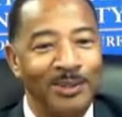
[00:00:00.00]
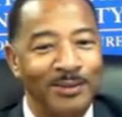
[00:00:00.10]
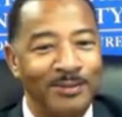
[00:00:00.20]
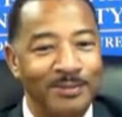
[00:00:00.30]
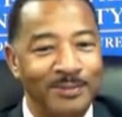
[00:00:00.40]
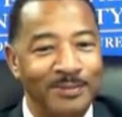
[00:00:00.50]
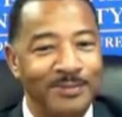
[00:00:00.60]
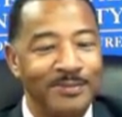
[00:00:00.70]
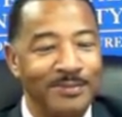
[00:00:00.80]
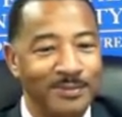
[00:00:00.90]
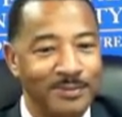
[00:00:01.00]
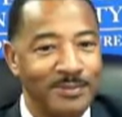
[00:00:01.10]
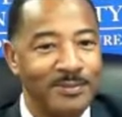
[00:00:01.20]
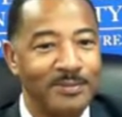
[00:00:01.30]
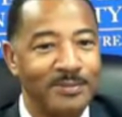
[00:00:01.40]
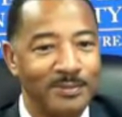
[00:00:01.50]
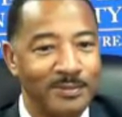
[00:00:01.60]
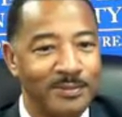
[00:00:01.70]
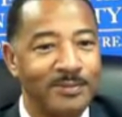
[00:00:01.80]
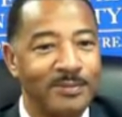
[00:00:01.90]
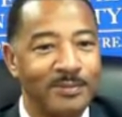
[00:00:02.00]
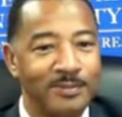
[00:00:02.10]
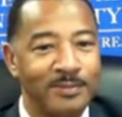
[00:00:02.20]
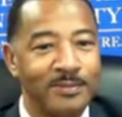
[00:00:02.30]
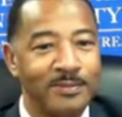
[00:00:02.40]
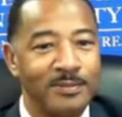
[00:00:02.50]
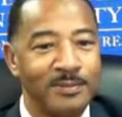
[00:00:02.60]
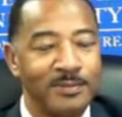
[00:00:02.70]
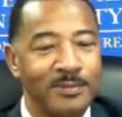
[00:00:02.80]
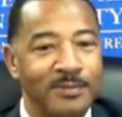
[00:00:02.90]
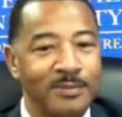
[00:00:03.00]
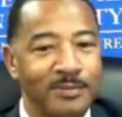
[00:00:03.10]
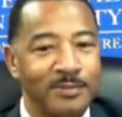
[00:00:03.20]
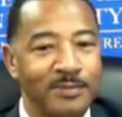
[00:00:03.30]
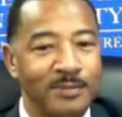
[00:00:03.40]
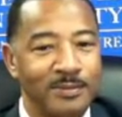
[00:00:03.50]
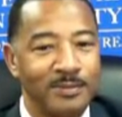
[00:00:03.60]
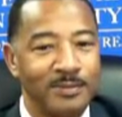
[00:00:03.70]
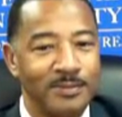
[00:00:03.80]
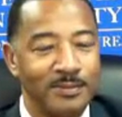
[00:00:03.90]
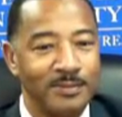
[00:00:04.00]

(silent)